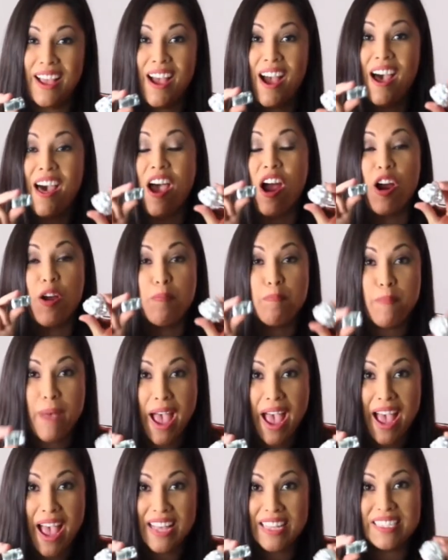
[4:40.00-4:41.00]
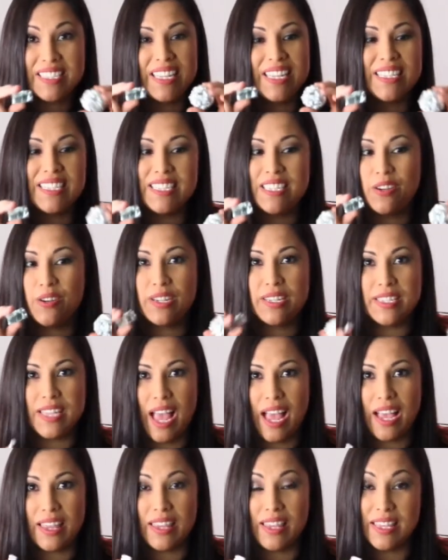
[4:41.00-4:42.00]
Our mass is still
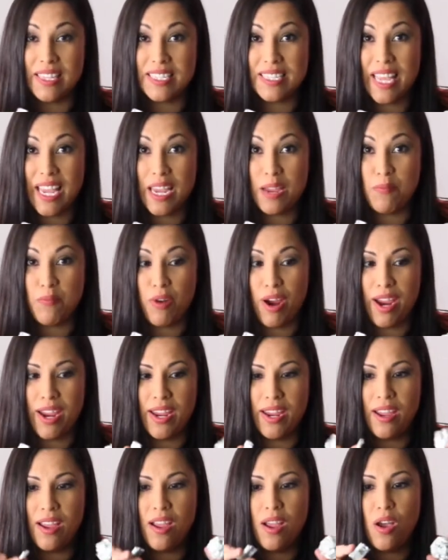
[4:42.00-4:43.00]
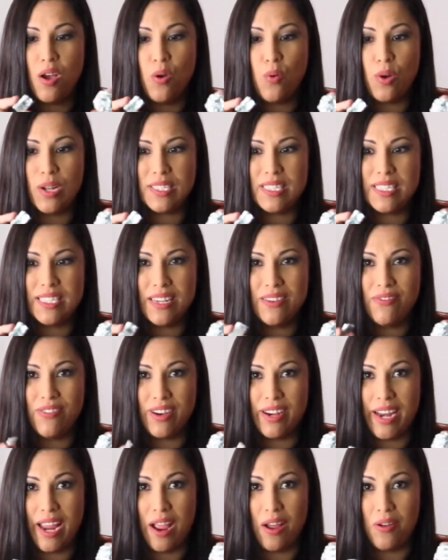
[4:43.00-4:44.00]
exactly the same, right? What's
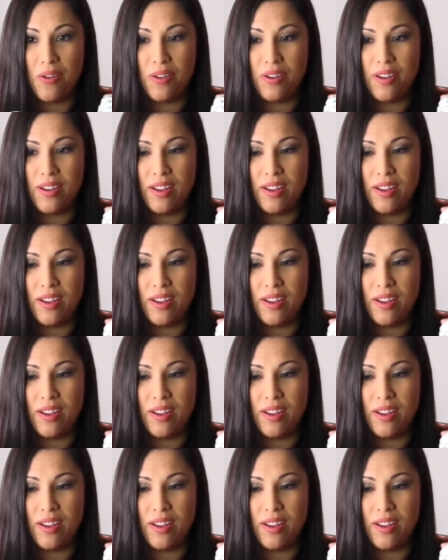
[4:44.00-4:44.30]
different now?